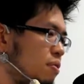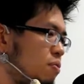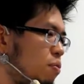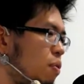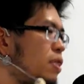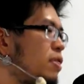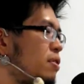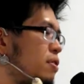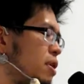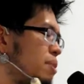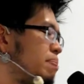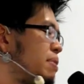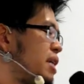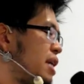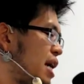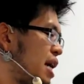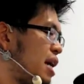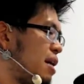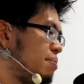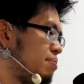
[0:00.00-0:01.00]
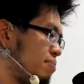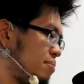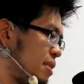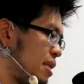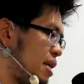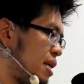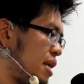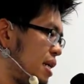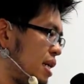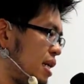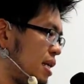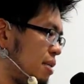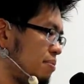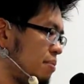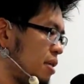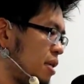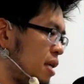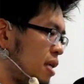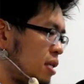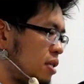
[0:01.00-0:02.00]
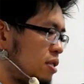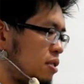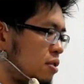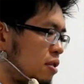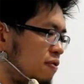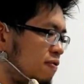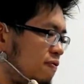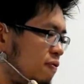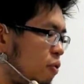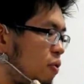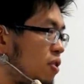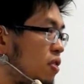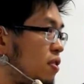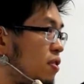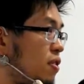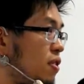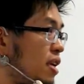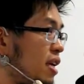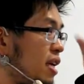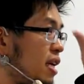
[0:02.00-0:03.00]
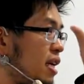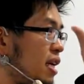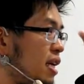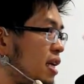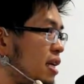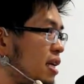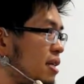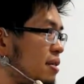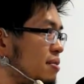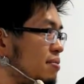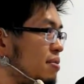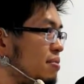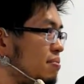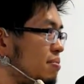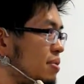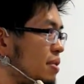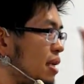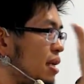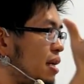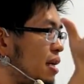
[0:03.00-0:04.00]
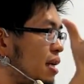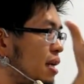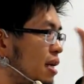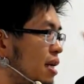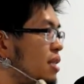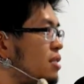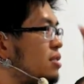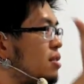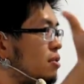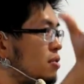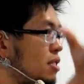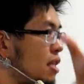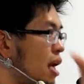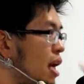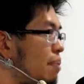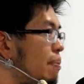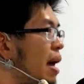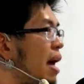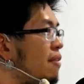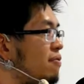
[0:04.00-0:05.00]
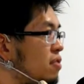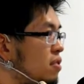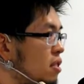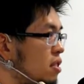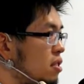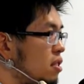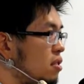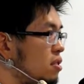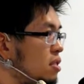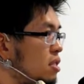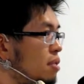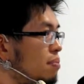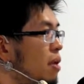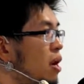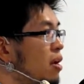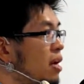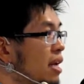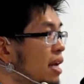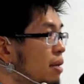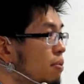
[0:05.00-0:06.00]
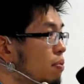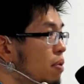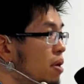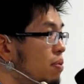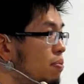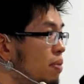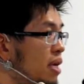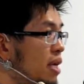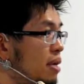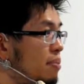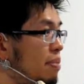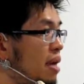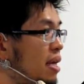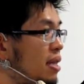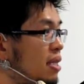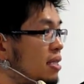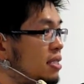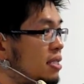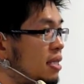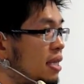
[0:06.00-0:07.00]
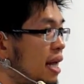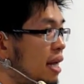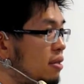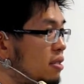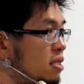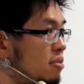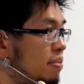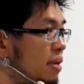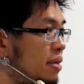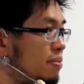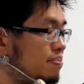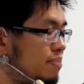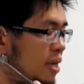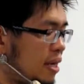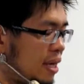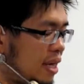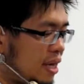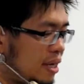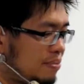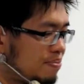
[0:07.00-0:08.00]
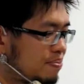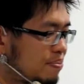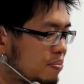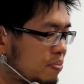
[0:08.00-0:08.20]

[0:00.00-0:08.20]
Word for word: one thirty p m, um, sort of four thirty uh, East Coast time after the close of the market when we made this announcement um,